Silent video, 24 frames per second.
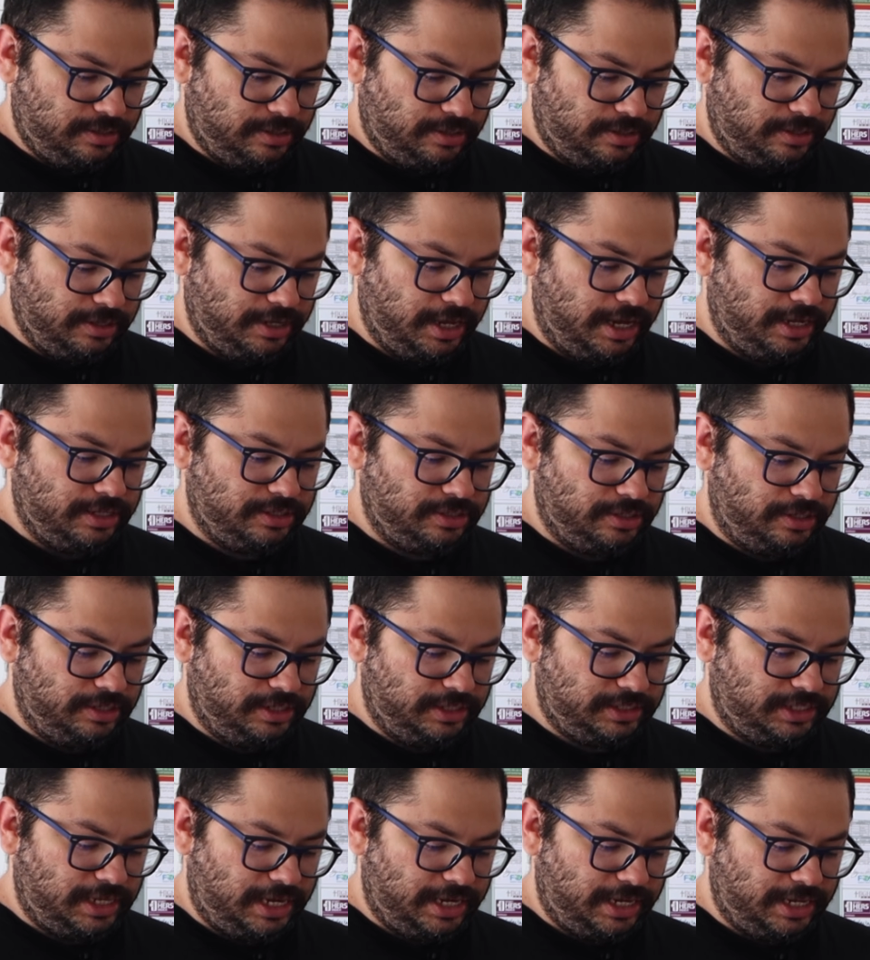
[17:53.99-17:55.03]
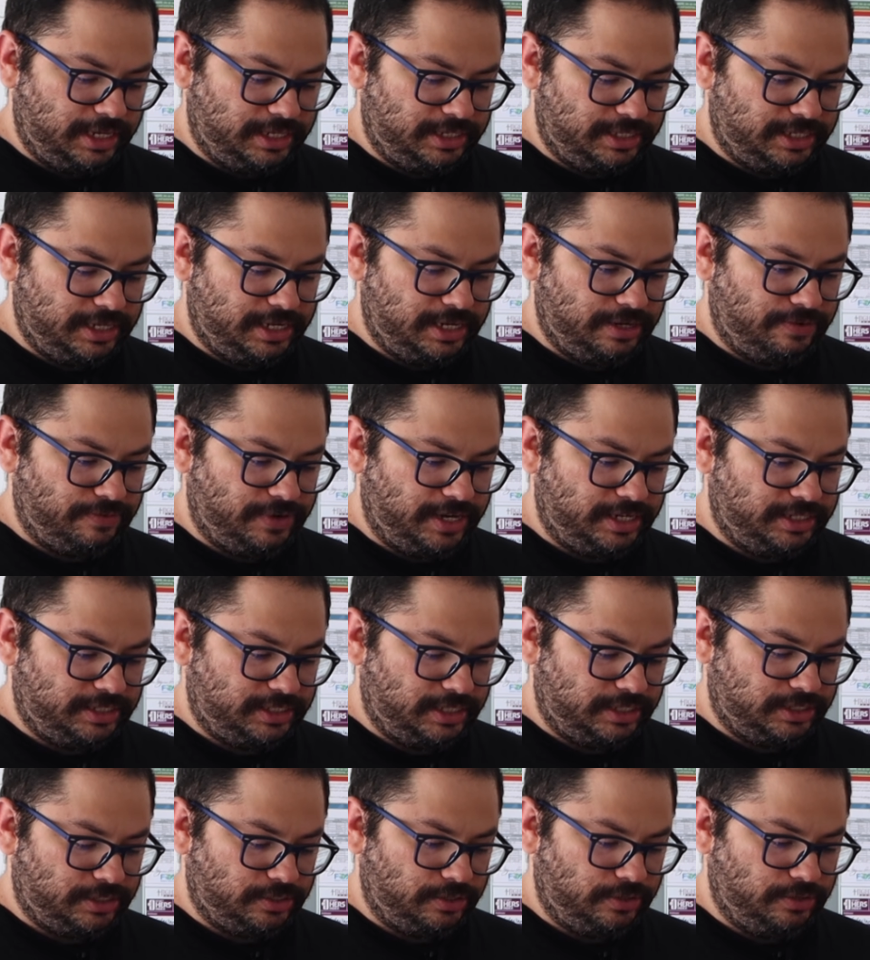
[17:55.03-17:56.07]
Okay, so it looks like it did erase
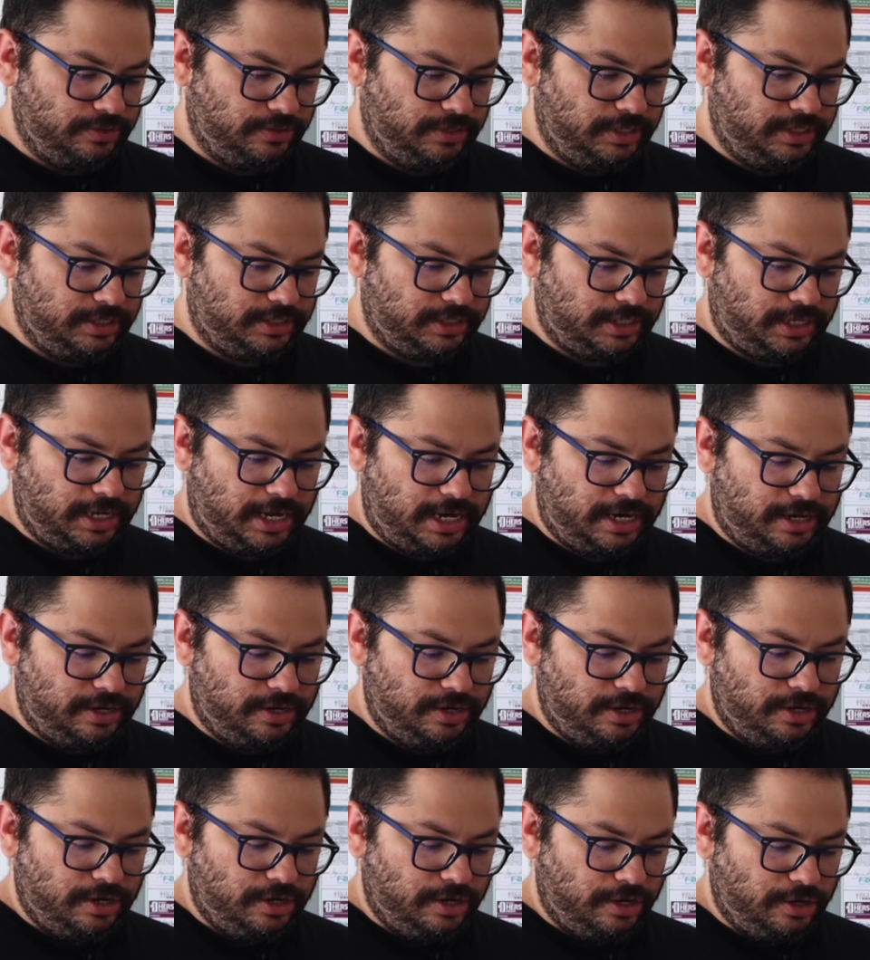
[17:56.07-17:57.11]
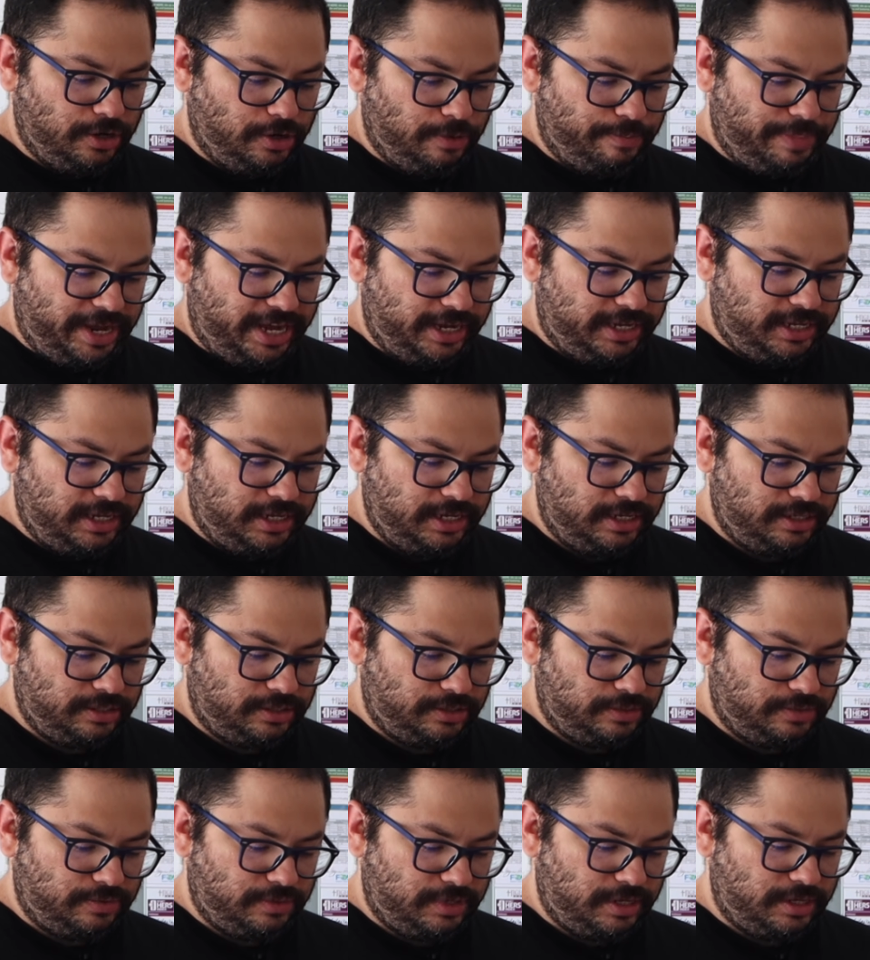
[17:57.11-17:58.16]
it, so you'll need to kind of go back
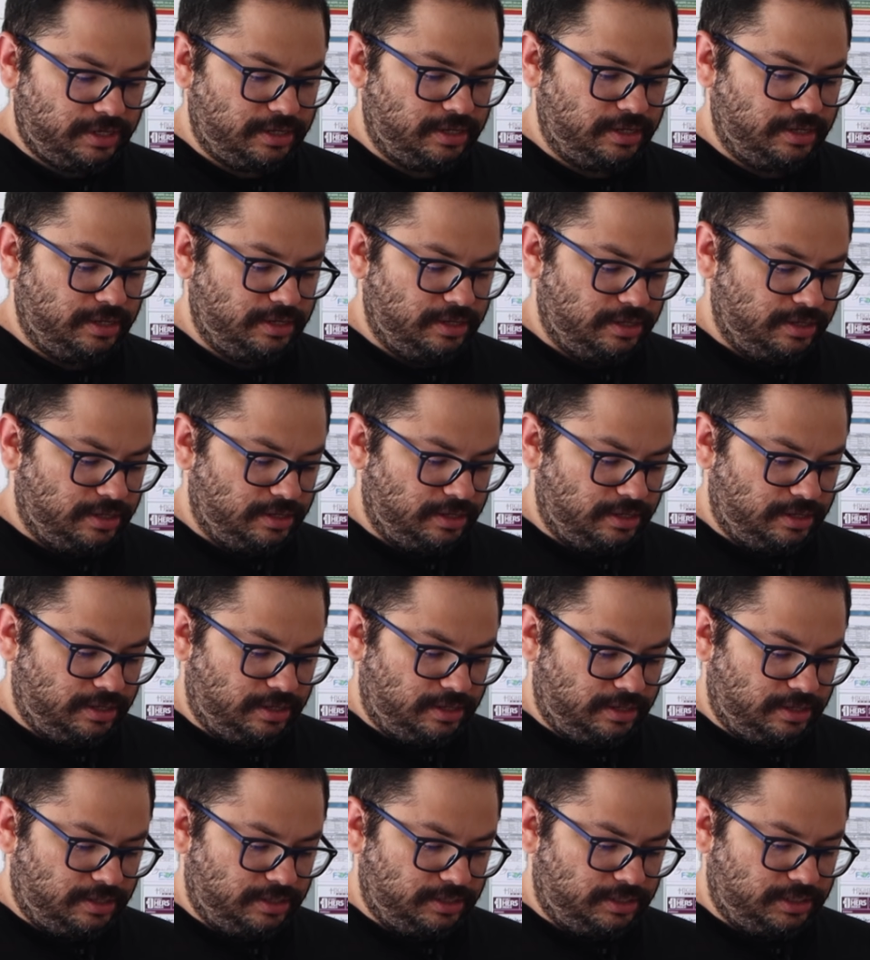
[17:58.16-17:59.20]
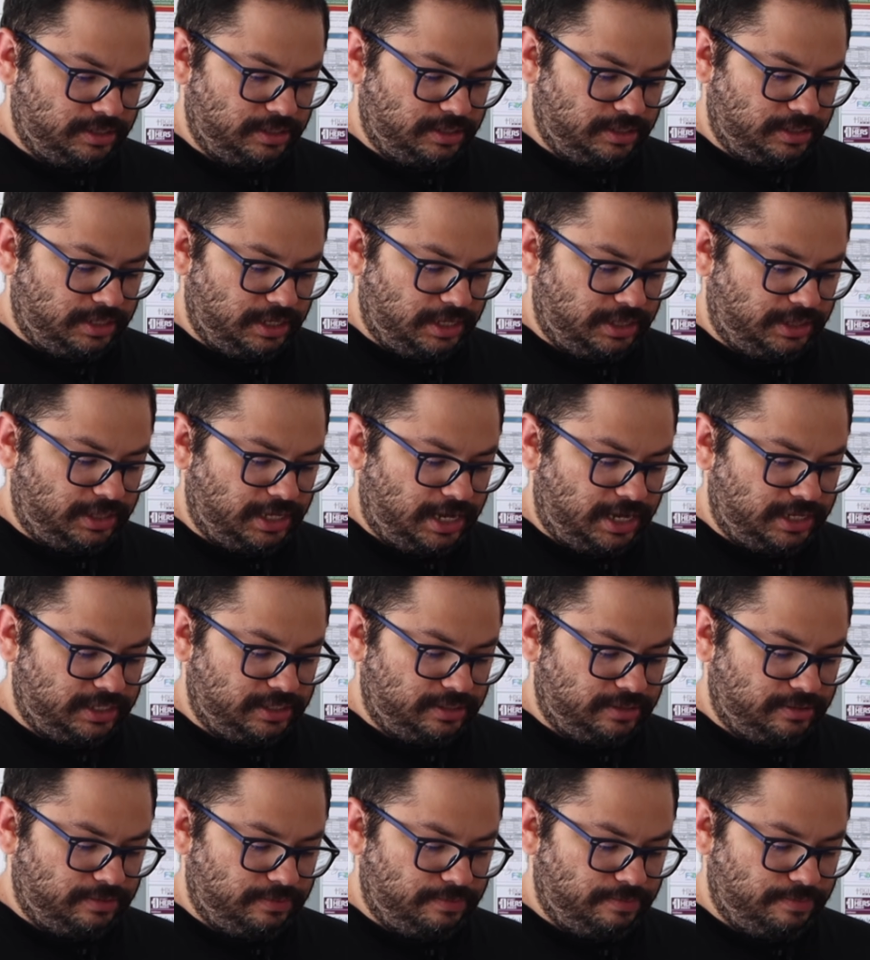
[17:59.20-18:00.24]
into it to get
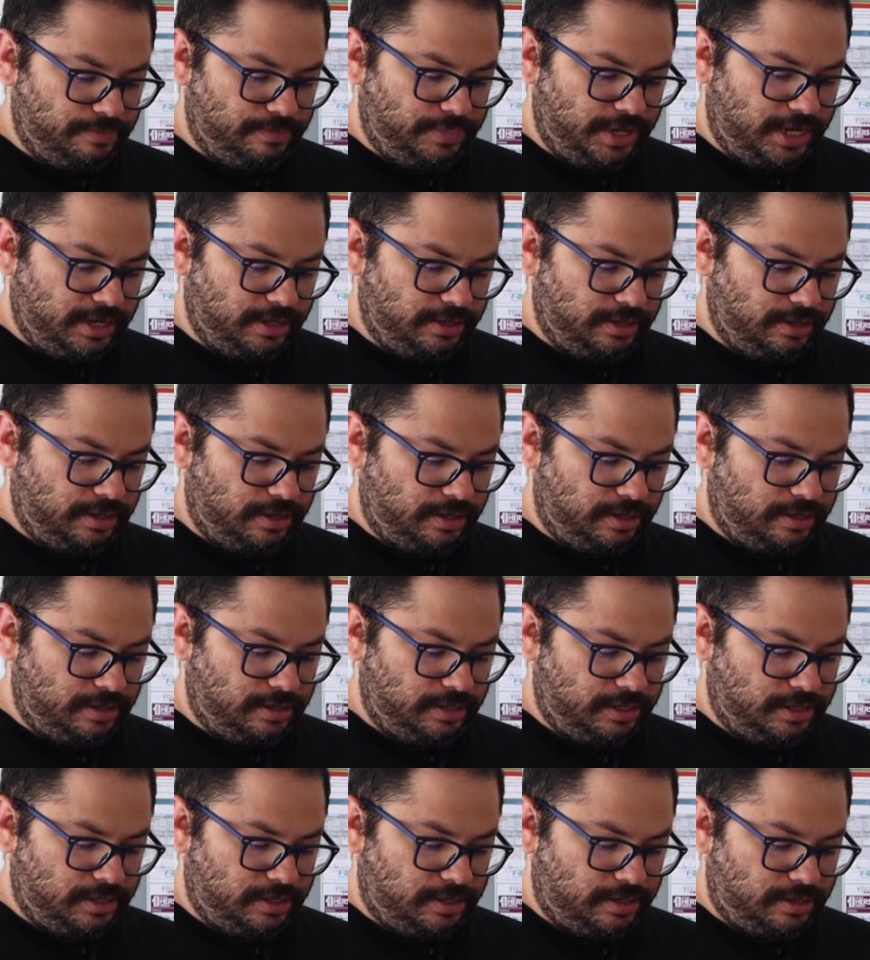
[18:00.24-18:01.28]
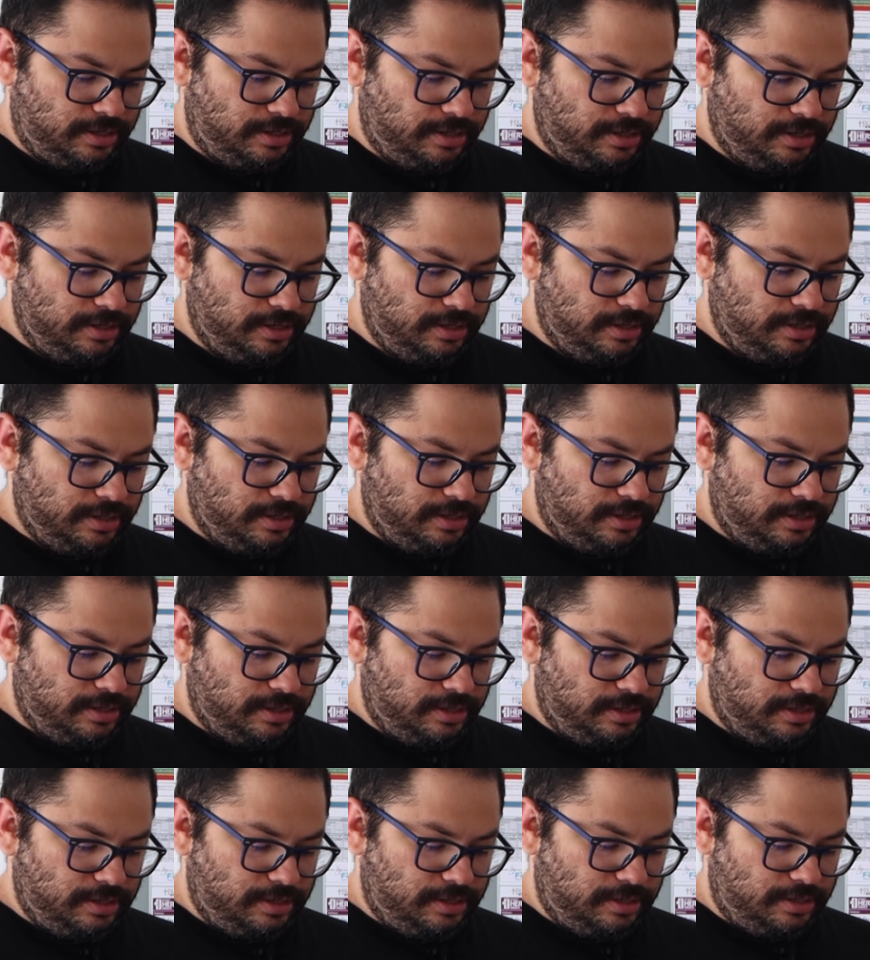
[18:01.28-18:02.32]
that back on there.
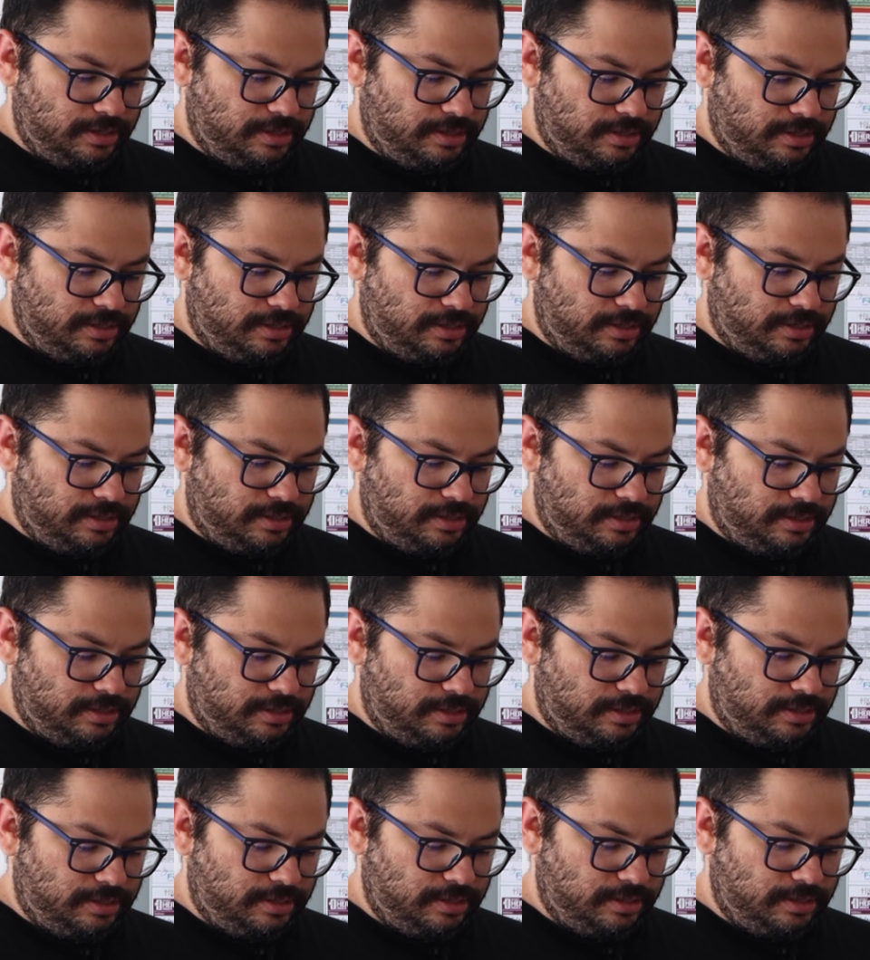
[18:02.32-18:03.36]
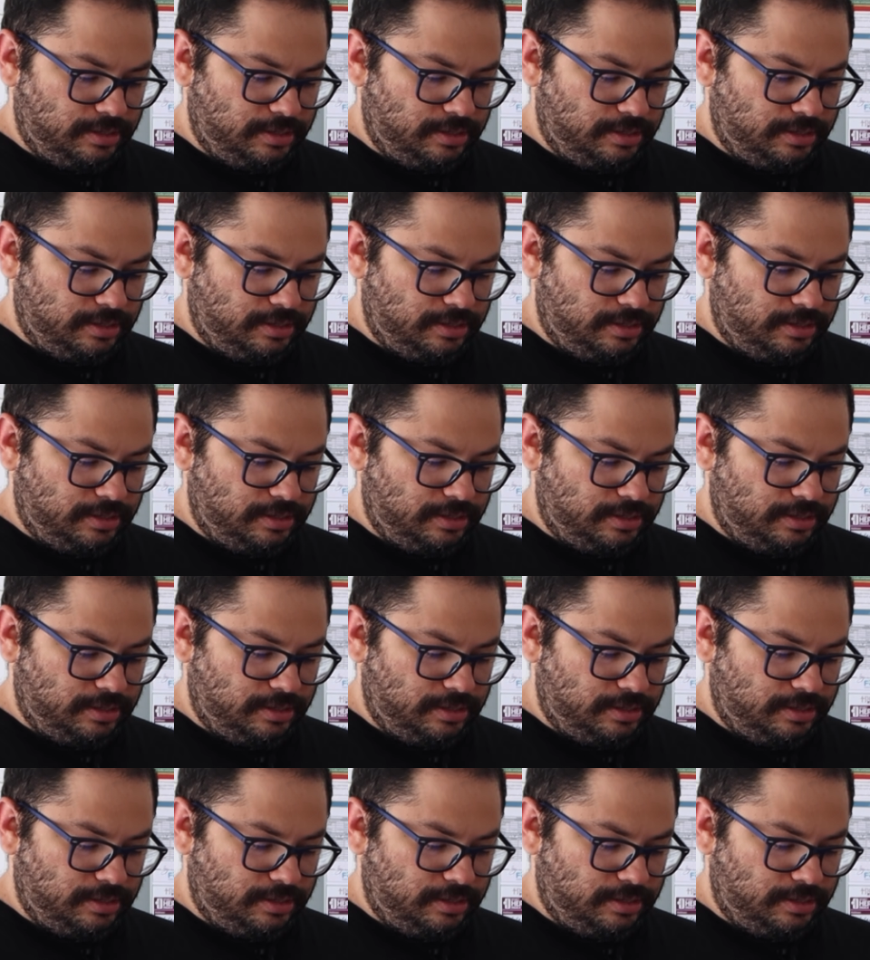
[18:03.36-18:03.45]
And